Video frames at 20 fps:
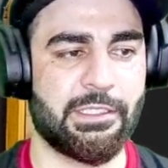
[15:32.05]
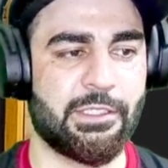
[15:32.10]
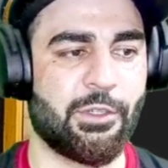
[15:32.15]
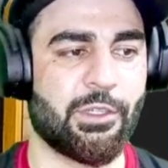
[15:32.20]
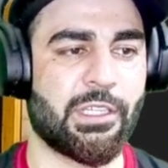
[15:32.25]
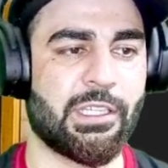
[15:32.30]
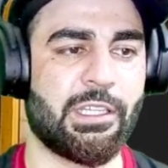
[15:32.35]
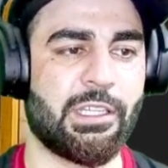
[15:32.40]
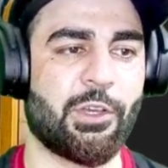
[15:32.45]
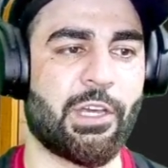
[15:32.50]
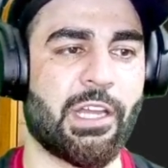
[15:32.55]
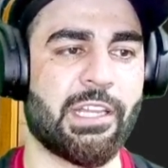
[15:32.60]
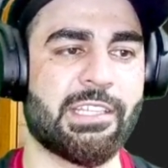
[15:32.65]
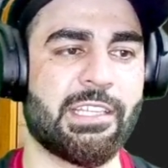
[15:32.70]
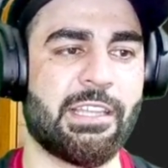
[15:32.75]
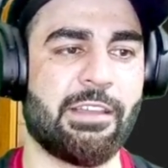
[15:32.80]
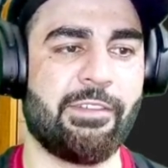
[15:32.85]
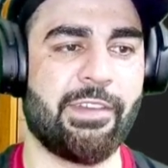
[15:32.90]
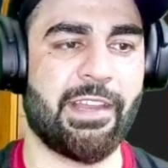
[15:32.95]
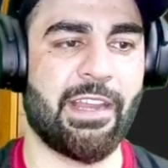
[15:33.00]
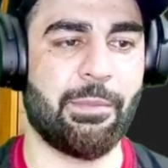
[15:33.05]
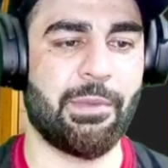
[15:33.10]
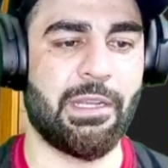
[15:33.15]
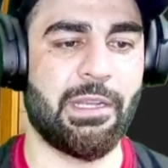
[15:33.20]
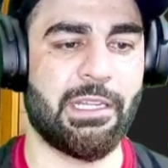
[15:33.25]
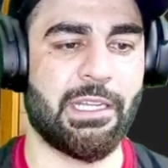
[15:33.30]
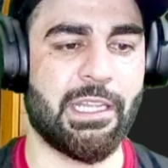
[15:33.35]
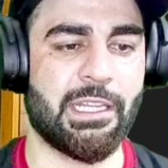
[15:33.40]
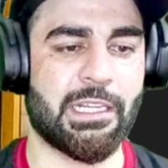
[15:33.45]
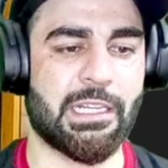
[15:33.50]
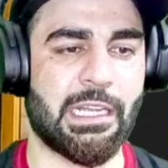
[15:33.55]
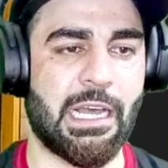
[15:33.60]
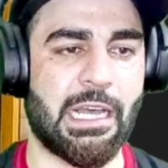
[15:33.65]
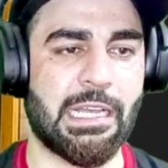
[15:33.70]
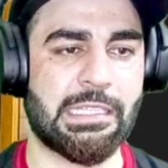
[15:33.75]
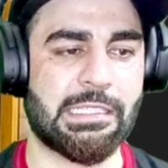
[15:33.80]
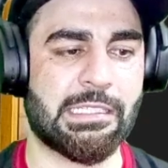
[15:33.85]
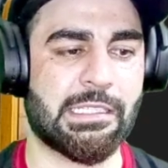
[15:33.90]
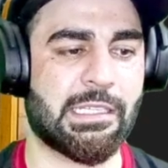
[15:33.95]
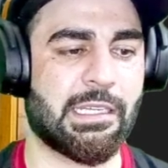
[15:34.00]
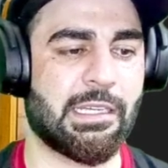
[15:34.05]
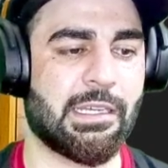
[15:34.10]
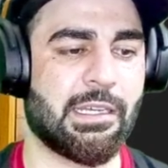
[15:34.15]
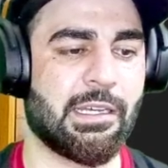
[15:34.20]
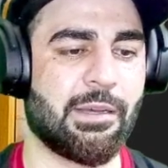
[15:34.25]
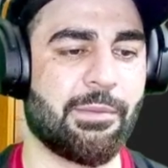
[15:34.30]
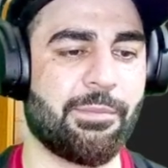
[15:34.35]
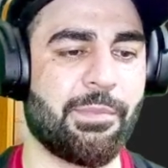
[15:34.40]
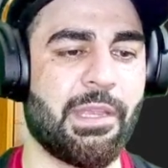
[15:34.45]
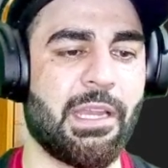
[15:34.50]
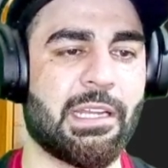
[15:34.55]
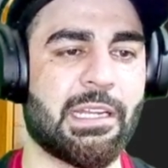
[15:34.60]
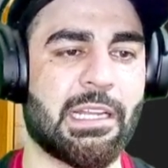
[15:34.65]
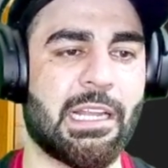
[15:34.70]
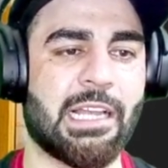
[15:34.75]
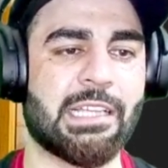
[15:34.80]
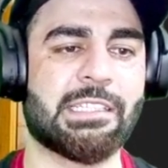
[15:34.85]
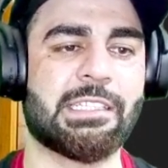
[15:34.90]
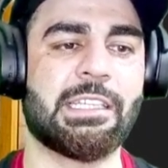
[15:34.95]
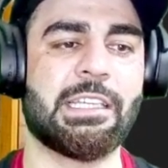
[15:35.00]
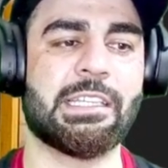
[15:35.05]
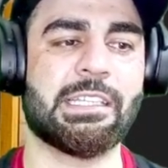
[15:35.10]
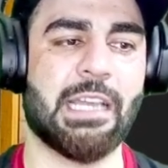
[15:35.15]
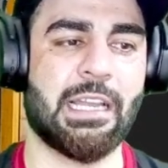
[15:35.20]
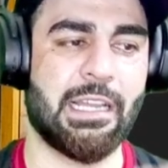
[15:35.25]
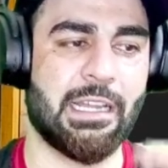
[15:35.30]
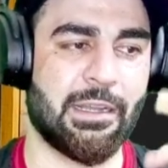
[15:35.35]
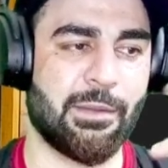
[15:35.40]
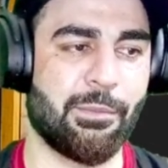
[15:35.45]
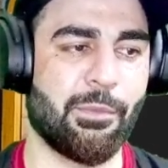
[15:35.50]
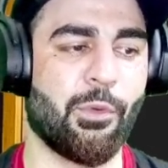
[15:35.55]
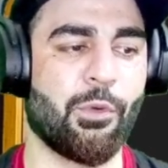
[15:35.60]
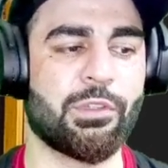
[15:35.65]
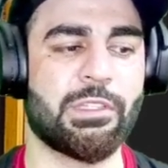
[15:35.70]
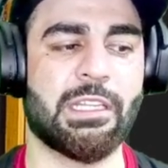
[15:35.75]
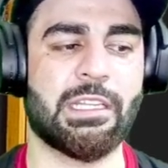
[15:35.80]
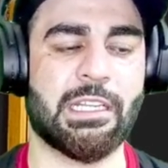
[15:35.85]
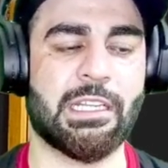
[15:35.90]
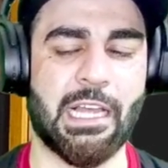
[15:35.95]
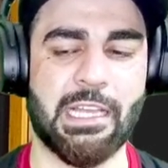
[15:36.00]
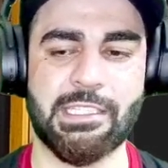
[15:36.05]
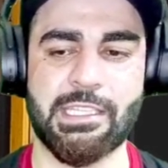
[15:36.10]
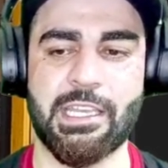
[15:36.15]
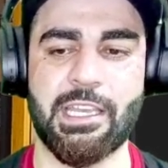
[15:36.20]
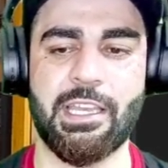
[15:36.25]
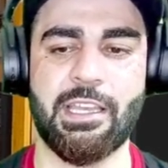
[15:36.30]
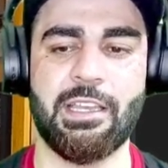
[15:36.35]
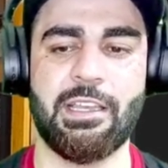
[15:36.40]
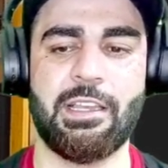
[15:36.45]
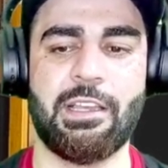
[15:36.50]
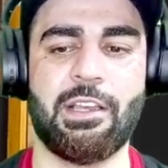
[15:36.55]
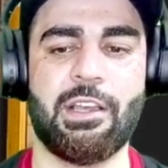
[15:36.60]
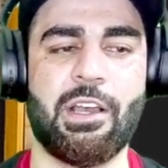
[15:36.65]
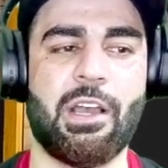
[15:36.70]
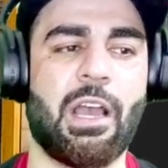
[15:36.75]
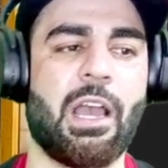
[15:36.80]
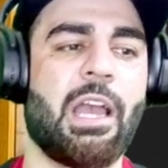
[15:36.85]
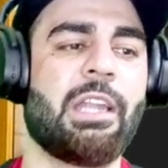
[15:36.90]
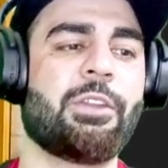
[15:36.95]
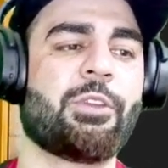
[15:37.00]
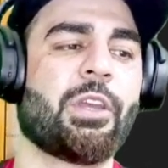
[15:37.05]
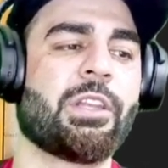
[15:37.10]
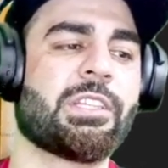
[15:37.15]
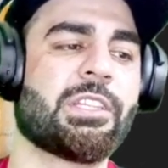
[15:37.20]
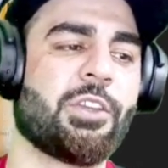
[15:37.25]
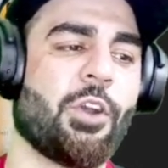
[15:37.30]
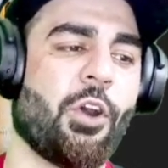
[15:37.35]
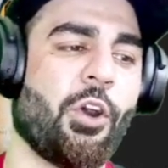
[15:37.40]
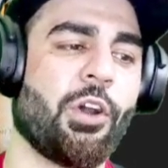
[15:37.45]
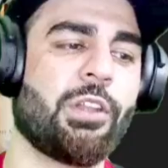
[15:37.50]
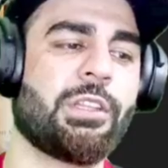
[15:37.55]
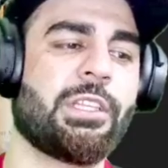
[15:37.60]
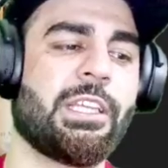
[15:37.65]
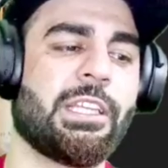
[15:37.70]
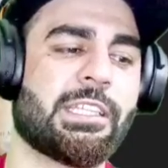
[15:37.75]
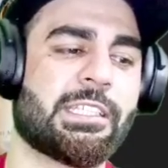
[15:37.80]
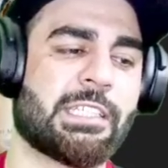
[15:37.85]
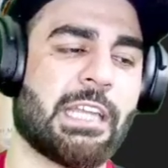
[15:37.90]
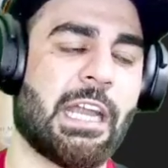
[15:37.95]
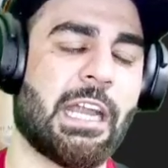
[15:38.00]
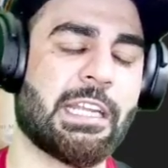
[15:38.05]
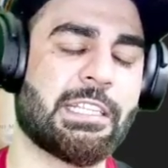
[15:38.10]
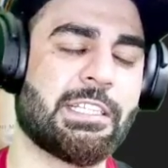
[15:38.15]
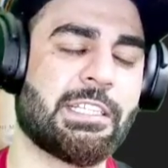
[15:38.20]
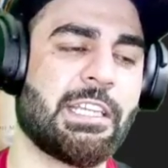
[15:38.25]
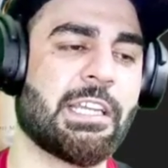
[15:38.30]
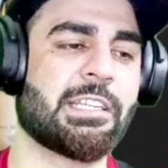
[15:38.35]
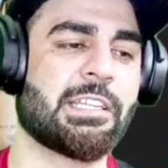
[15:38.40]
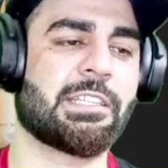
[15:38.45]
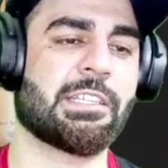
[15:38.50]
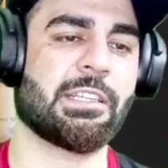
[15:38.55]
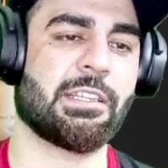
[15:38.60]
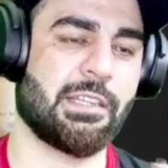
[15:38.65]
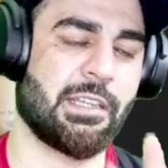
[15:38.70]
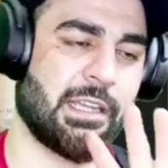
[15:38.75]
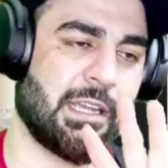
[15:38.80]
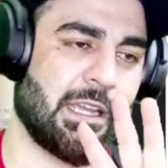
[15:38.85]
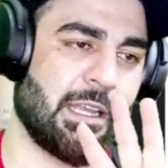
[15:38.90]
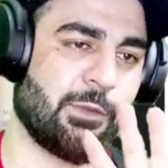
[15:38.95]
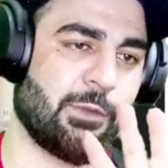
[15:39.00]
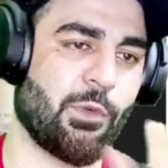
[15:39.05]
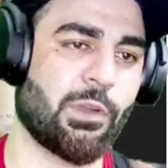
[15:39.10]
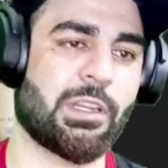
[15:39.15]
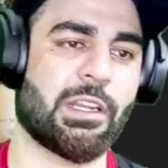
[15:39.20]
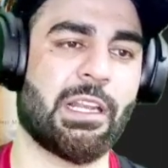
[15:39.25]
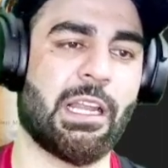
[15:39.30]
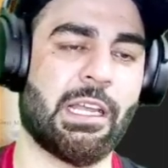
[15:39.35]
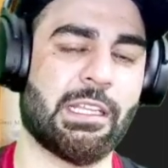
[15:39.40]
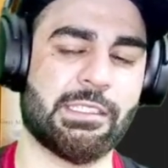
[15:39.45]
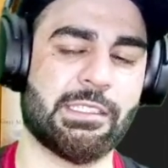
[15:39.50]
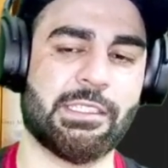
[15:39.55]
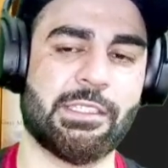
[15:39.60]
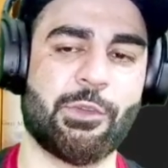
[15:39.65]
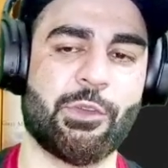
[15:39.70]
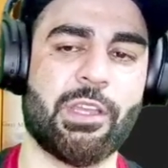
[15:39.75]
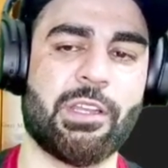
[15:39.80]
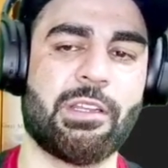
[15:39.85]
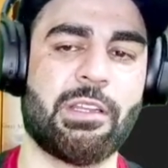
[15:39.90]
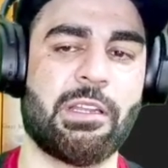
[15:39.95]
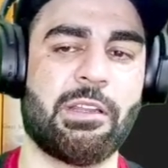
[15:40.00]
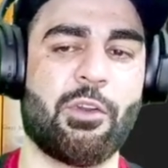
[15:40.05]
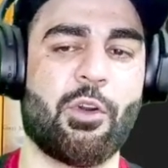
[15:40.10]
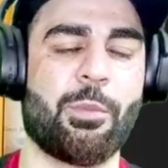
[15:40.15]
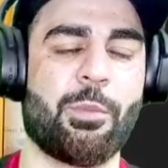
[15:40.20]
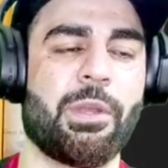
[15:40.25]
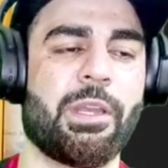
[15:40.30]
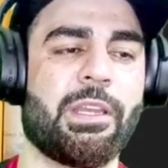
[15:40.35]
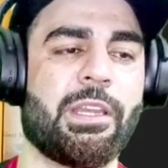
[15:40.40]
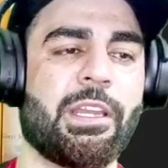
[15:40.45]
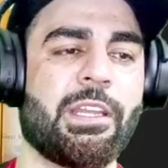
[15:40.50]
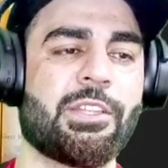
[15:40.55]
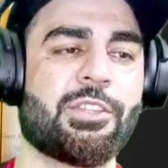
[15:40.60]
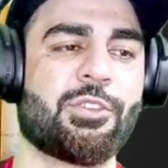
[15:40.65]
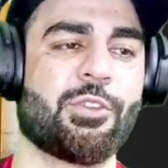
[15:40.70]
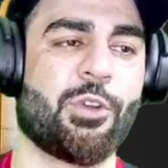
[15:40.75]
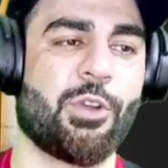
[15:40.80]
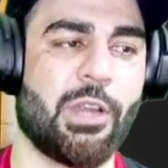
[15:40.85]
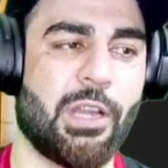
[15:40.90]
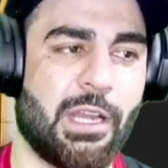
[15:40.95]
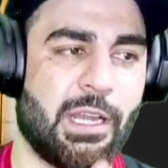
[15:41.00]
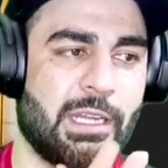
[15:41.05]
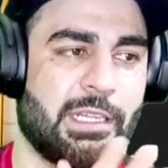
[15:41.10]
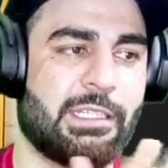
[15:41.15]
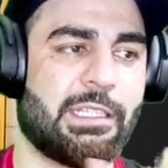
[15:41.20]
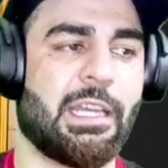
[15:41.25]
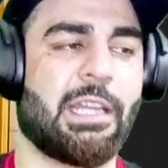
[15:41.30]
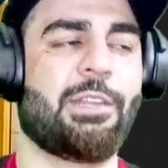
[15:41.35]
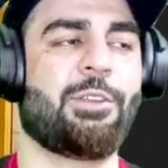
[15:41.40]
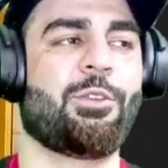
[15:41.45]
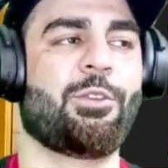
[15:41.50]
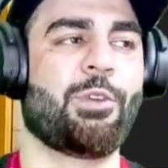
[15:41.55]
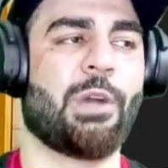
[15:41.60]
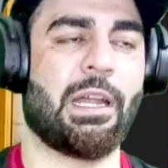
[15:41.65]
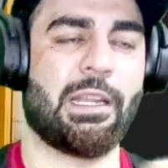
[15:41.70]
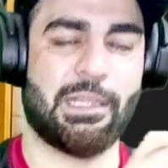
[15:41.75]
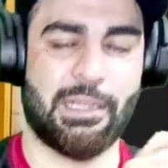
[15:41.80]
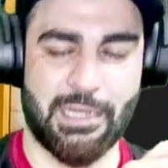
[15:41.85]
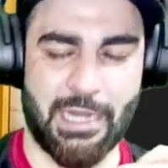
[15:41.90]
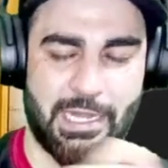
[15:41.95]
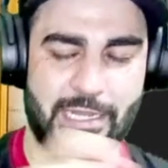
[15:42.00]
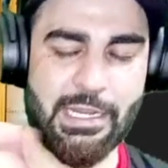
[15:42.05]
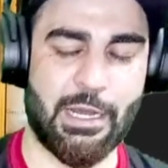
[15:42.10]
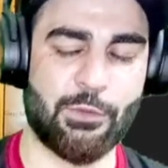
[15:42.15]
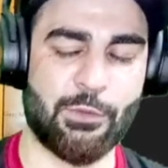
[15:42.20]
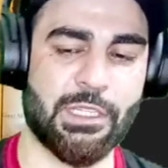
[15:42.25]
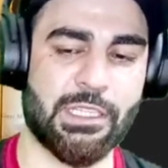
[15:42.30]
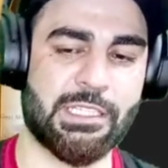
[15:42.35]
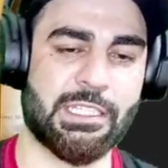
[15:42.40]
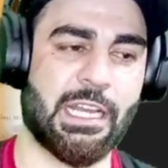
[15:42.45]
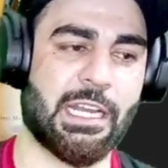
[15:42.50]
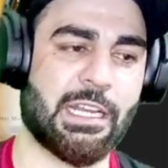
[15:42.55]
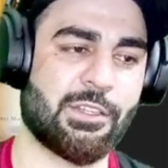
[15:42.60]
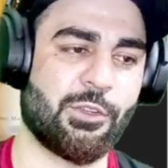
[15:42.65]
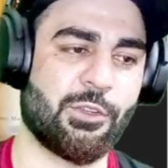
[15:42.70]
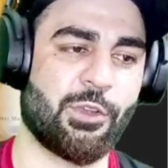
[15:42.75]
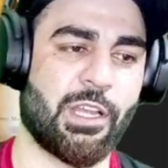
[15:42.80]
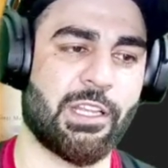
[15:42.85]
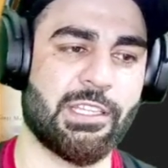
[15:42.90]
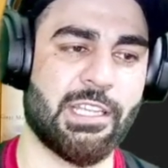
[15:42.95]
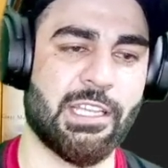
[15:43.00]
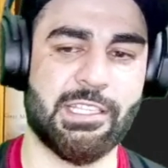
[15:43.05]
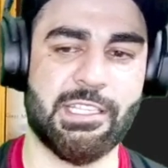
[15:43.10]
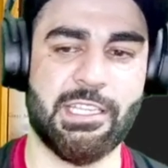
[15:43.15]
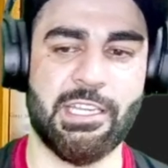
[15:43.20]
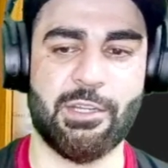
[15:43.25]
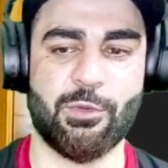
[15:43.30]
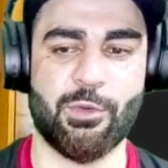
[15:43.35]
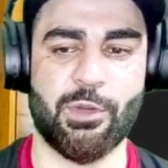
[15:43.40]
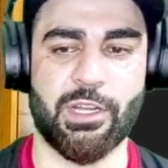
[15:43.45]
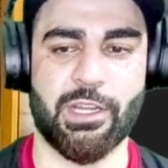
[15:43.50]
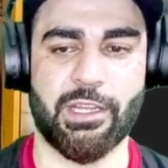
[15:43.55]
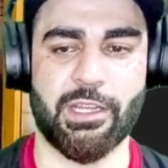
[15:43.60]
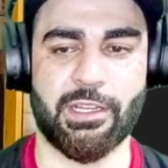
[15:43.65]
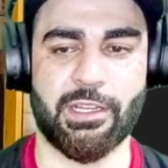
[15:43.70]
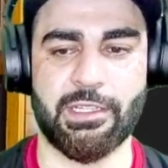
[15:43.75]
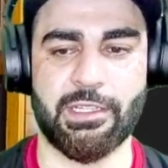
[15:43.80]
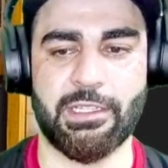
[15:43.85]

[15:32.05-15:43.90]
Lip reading: Okay, you can see the variability in class B and class C is a little more than class A, and you can see all these stats just in one glance. Okay, nobody needs to tell you and write down the stats, so you can just see it over here.